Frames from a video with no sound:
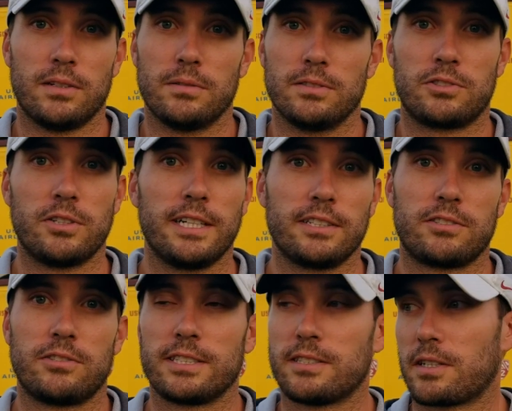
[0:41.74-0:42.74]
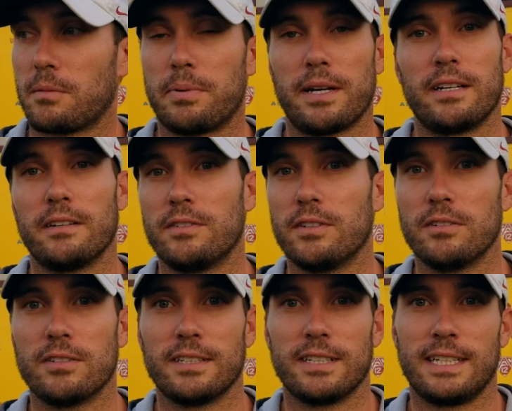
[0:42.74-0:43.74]
Trigg's a competitive
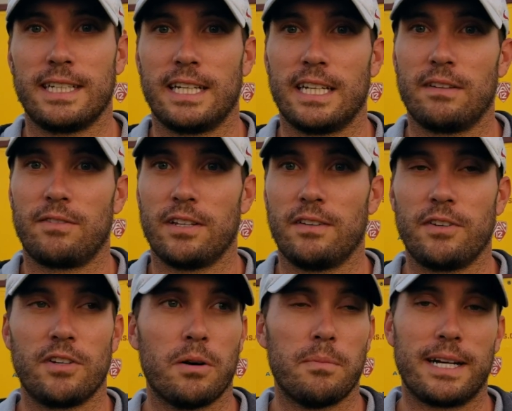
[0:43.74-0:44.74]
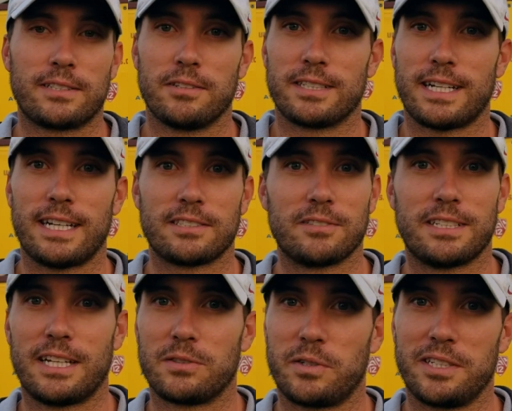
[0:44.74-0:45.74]
dude. And if you go back to his high school
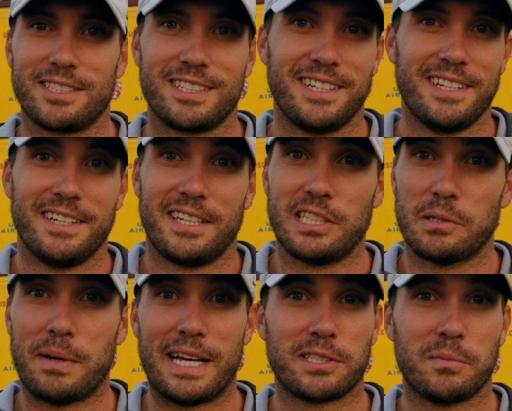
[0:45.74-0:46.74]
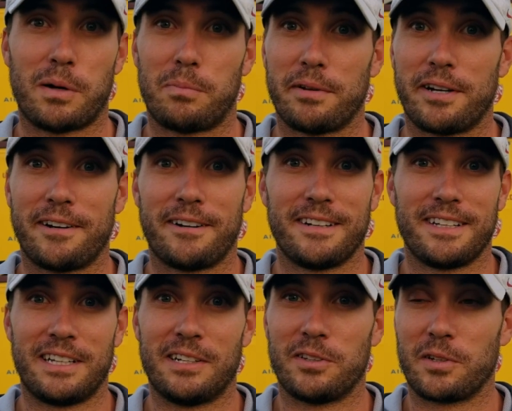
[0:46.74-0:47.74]
days where he's a basketball player
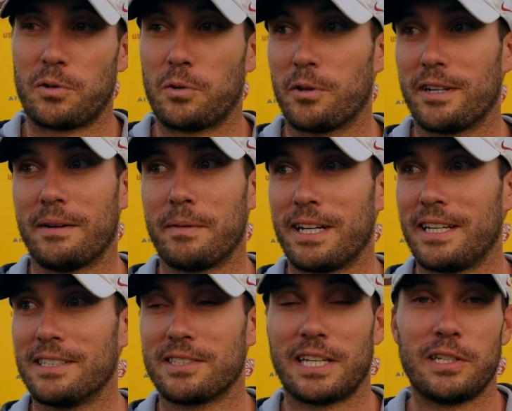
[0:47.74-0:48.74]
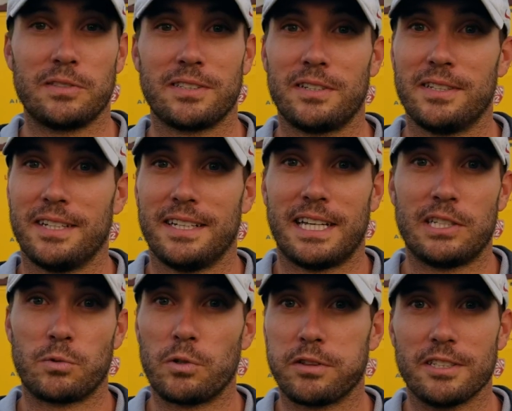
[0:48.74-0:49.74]
and on the court, I mean, he's
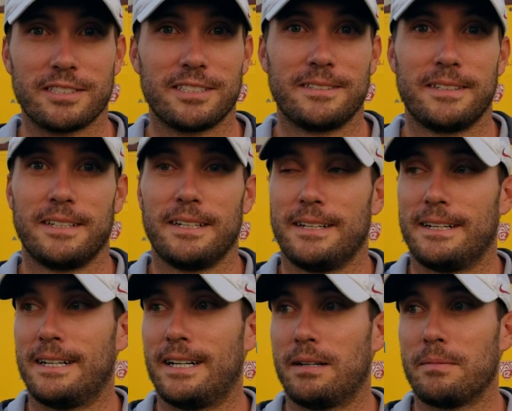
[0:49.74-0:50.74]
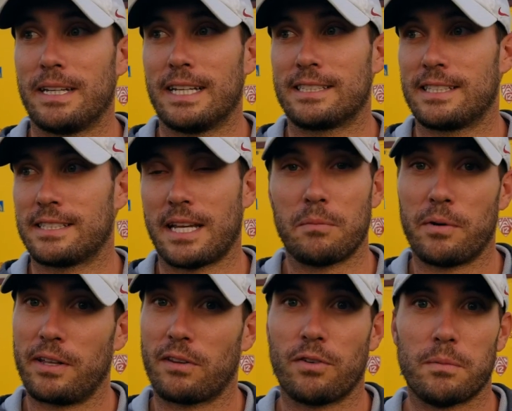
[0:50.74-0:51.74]
ruthless. It's the same
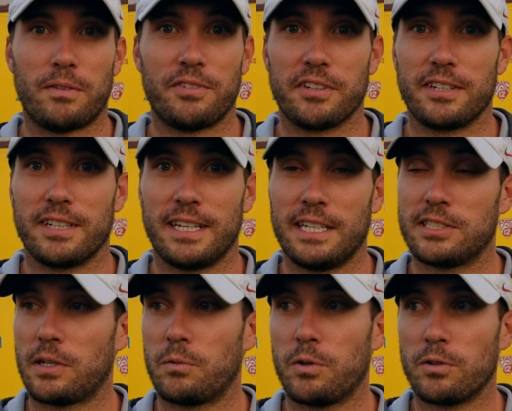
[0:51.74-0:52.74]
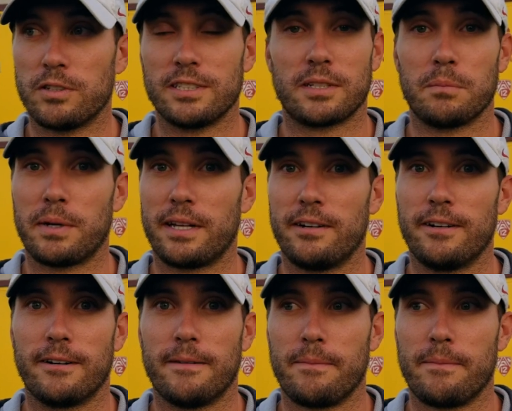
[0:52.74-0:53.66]
way on the football field. He's a ruthless competitor.